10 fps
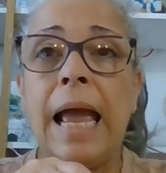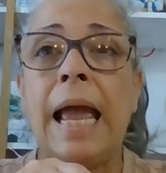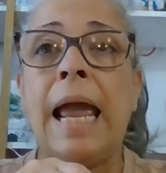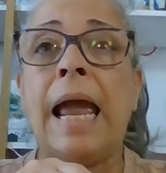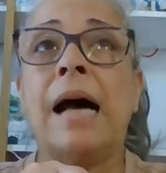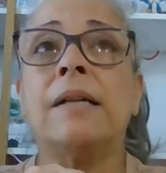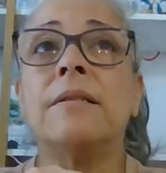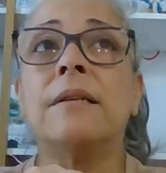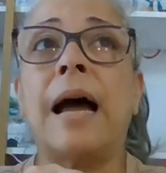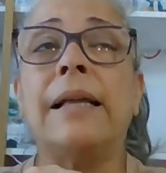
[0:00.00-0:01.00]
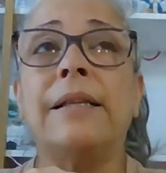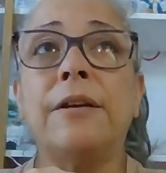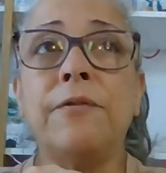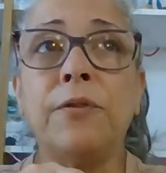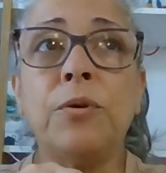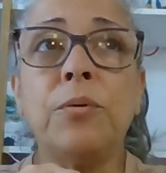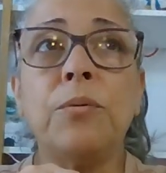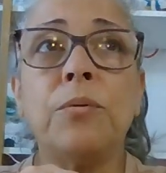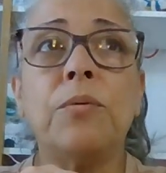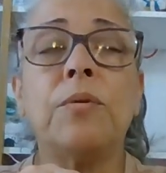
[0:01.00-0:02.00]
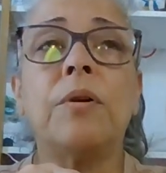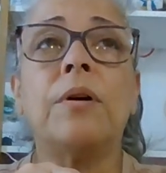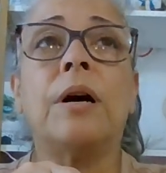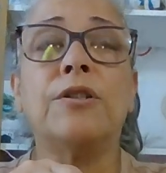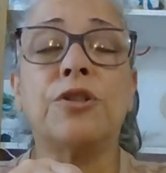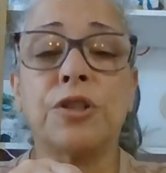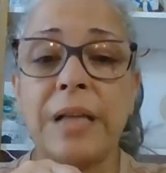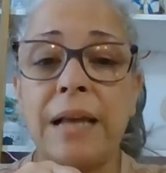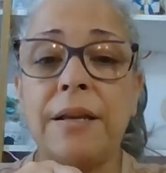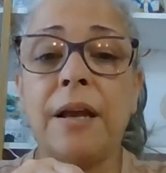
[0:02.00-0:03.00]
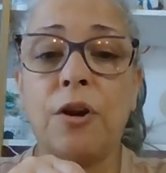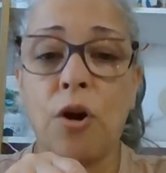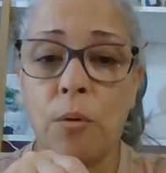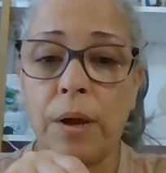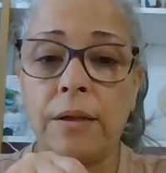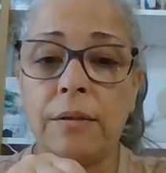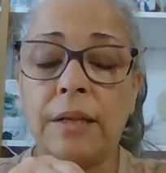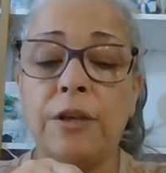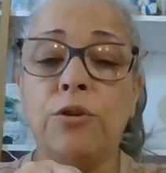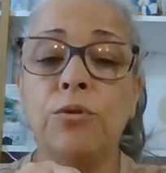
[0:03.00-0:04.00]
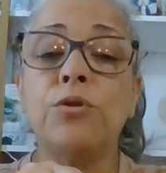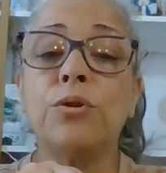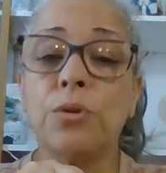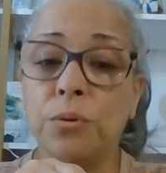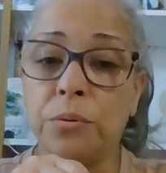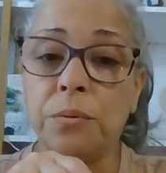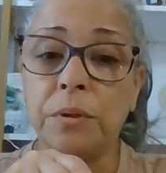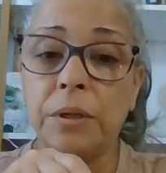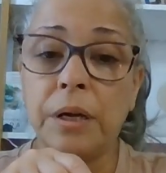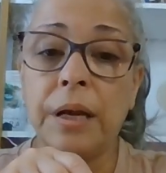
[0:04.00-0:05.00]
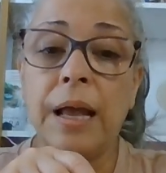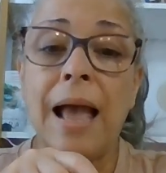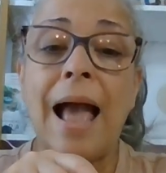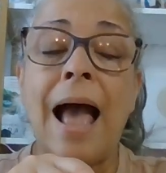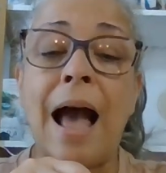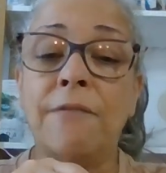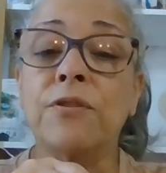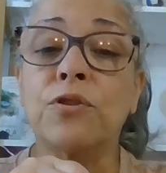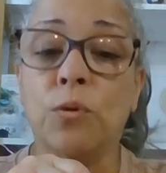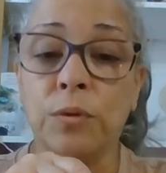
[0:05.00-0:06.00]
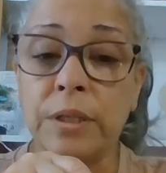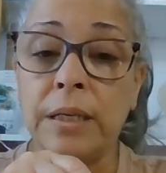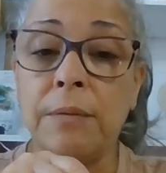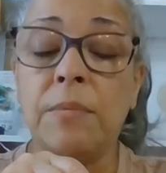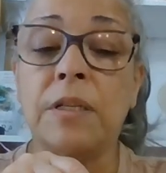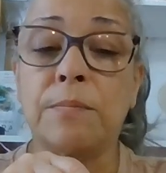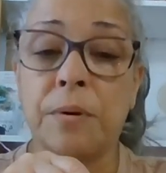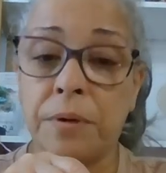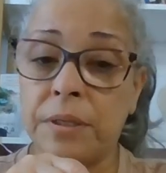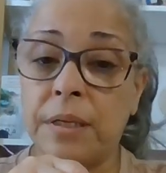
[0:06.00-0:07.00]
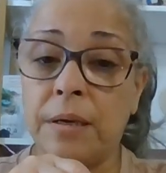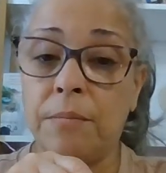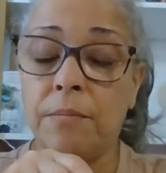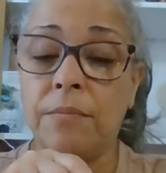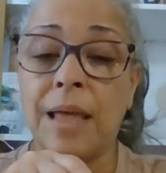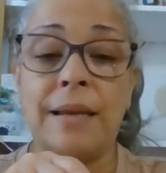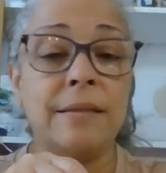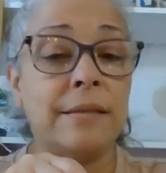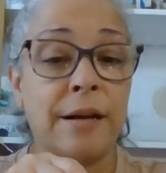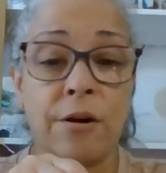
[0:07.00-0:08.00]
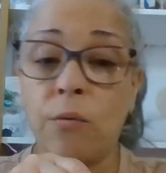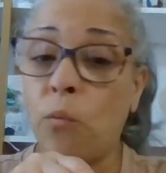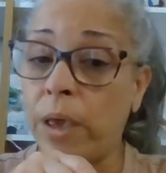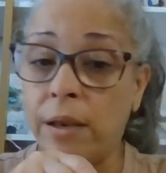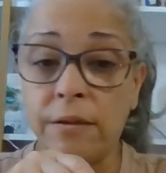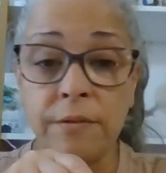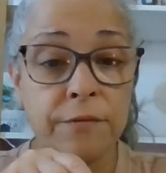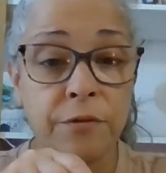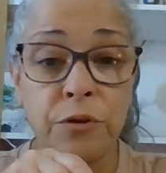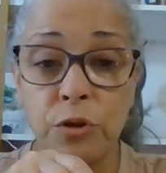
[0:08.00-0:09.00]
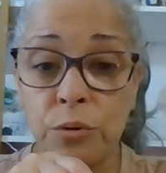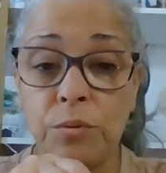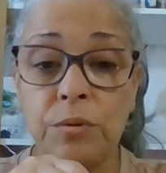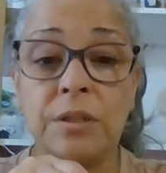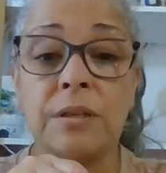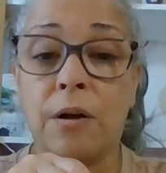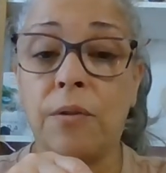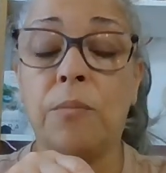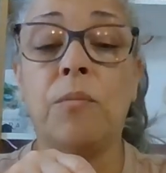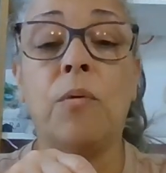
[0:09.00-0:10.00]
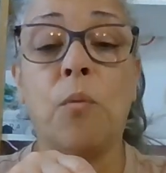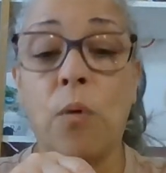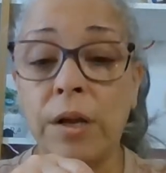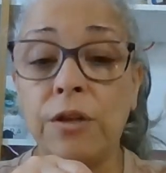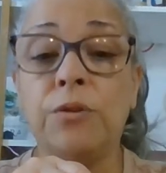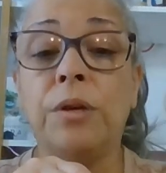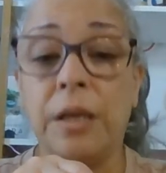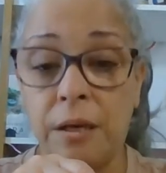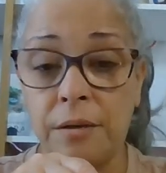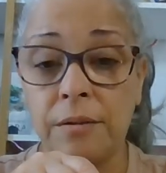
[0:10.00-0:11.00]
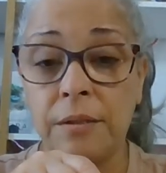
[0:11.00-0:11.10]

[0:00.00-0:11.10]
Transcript: And I leave you understanding and knowing that you too have a soul team, a spirit team that is there waiting for you to tell them what you need.